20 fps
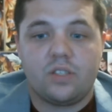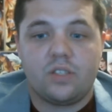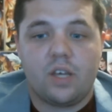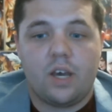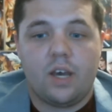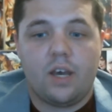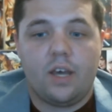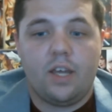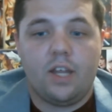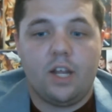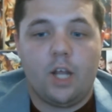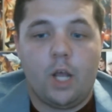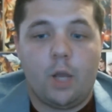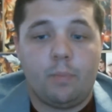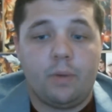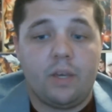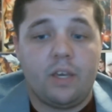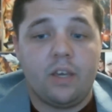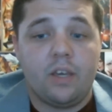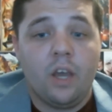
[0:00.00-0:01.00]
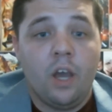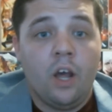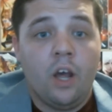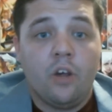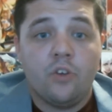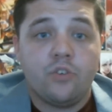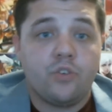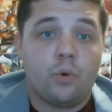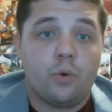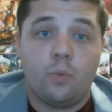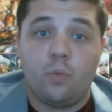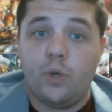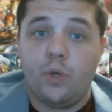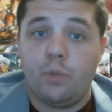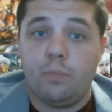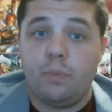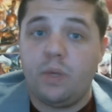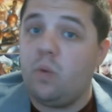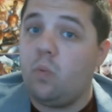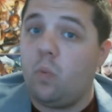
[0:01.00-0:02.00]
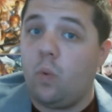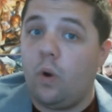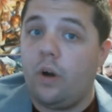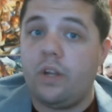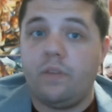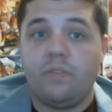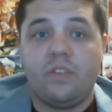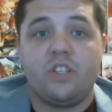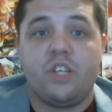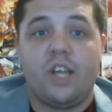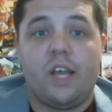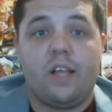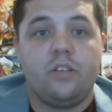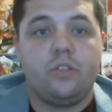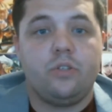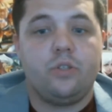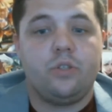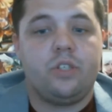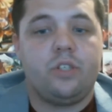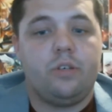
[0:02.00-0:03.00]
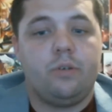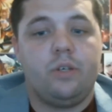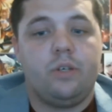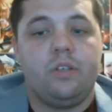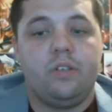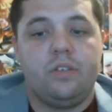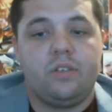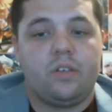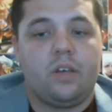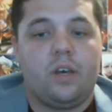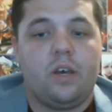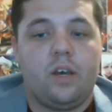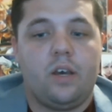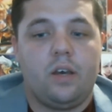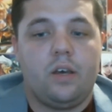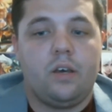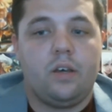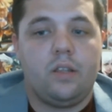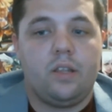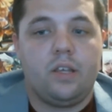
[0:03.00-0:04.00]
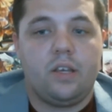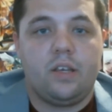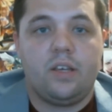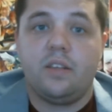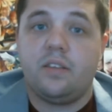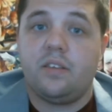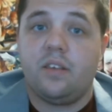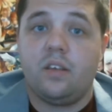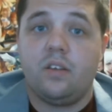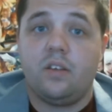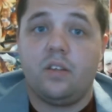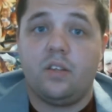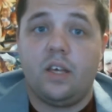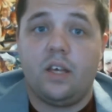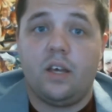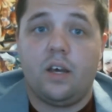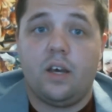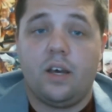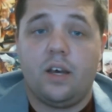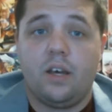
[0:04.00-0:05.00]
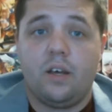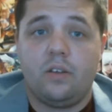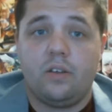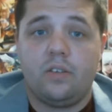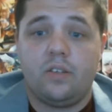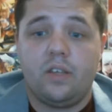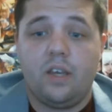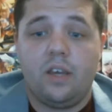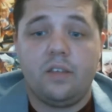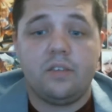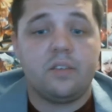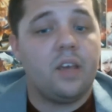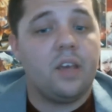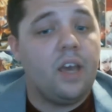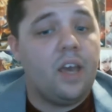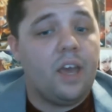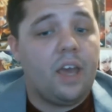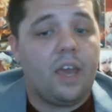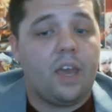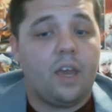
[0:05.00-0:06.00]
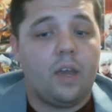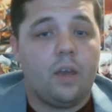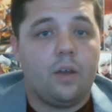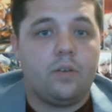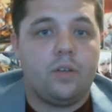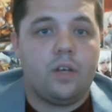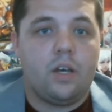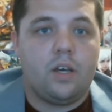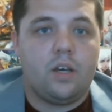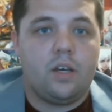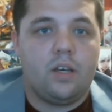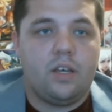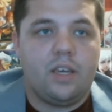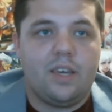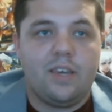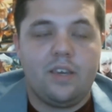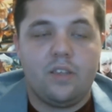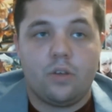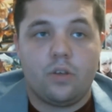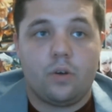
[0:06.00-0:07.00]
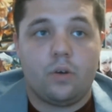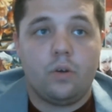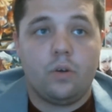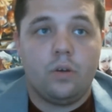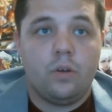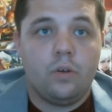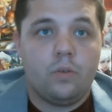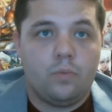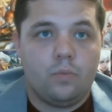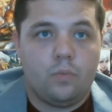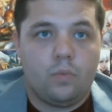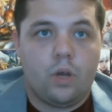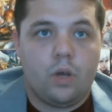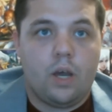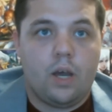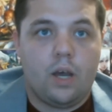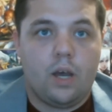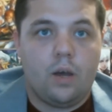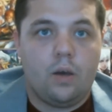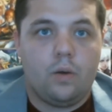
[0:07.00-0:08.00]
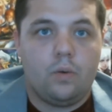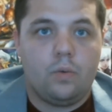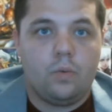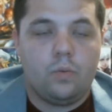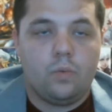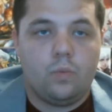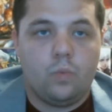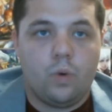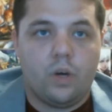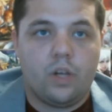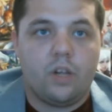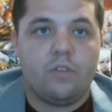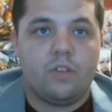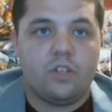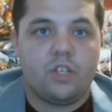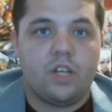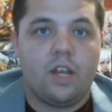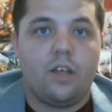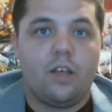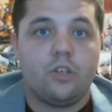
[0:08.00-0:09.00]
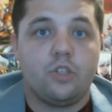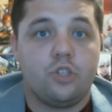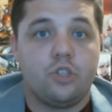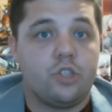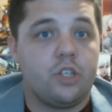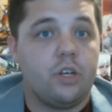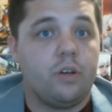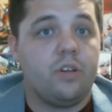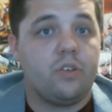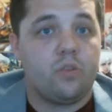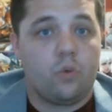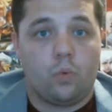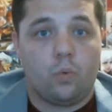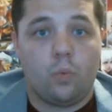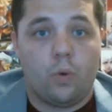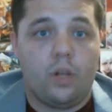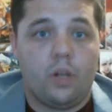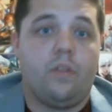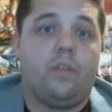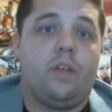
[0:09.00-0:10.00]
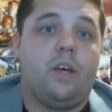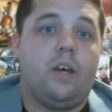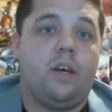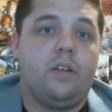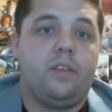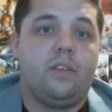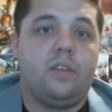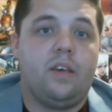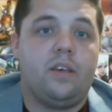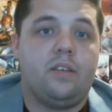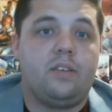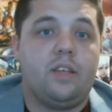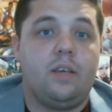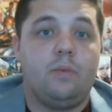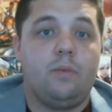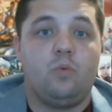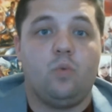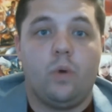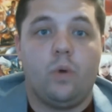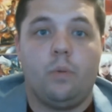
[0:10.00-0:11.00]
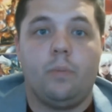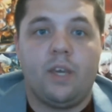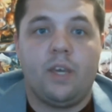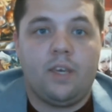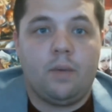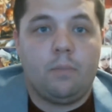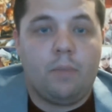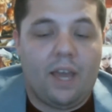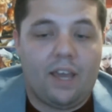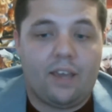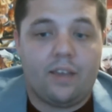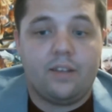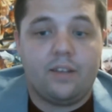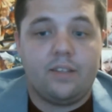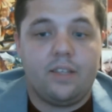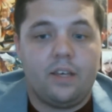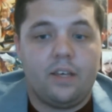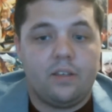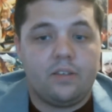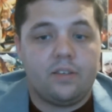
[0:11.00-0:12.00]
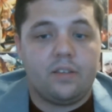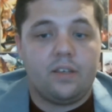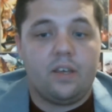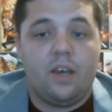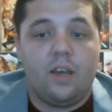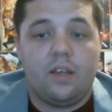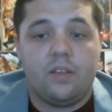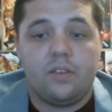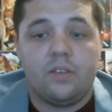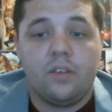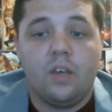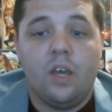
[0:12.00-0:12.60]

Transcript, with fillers: uh, NIP. So will be one of the Challenger Series uh, that gets into the uh, LCS, and either one of the Challenger Series or one of the LCS teams will make it back into the LCS.